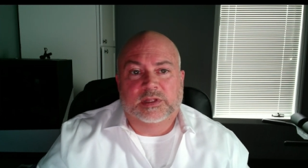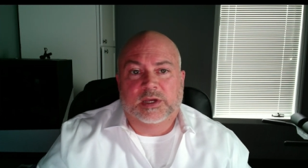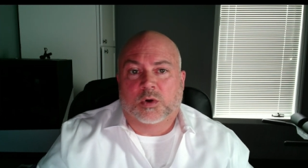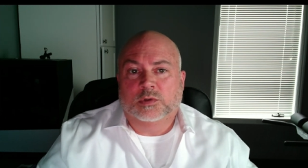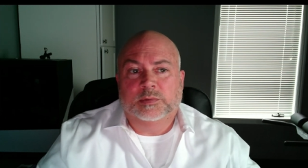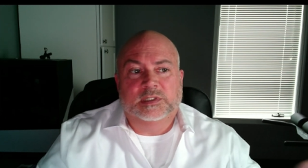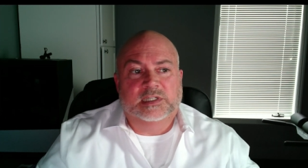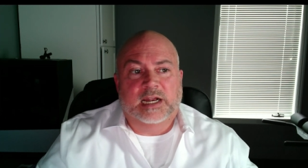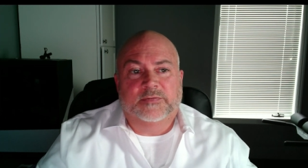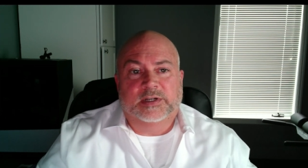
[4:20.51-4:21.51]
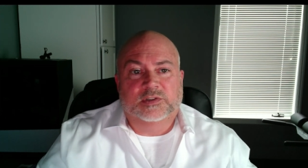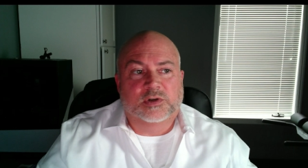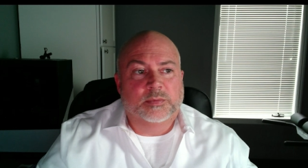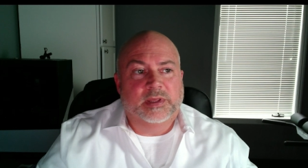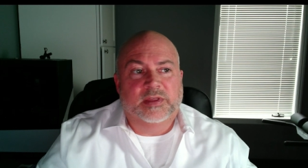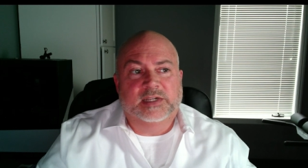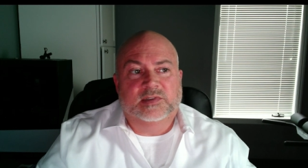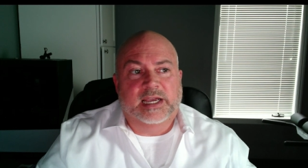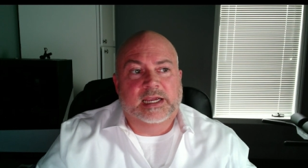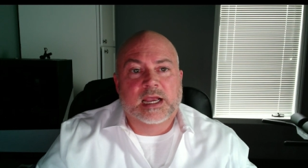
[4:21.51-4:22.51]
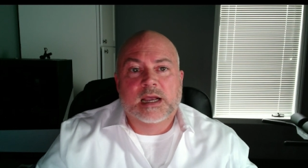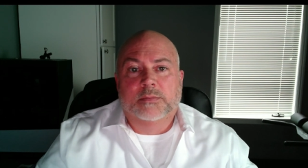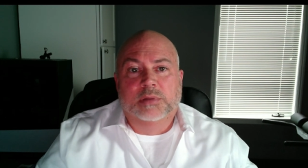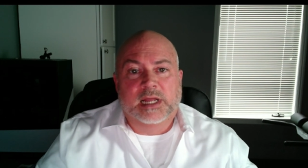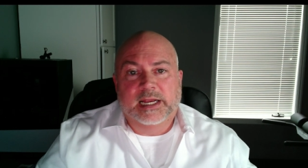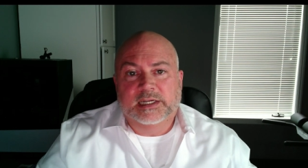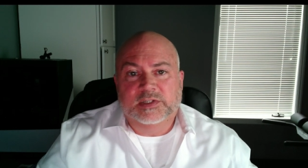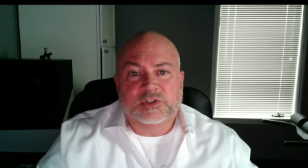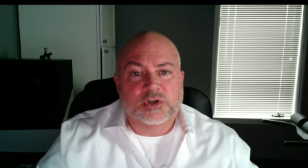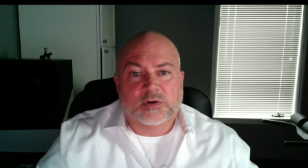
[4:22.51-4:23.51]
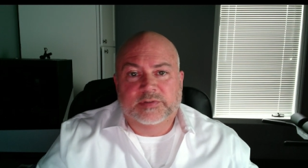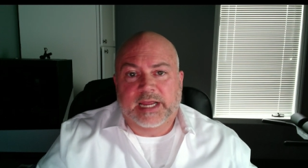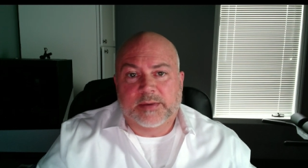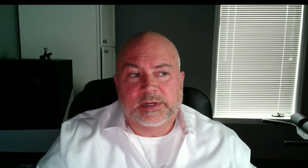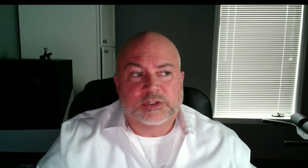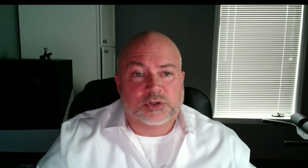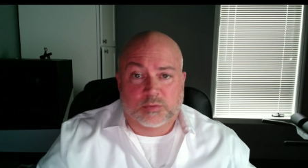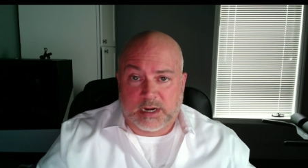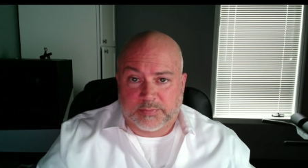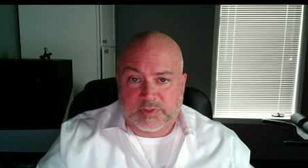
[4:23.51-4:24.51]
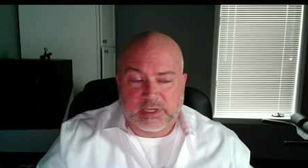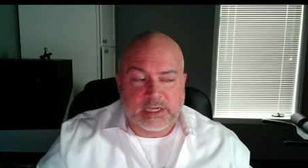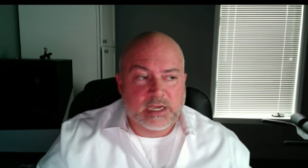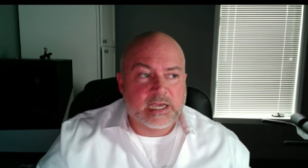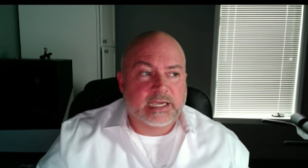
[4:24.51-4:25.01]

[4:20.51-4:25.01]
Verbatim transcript: the ultimate side effects are going to be things like blindness, nerve damage, neuropathy,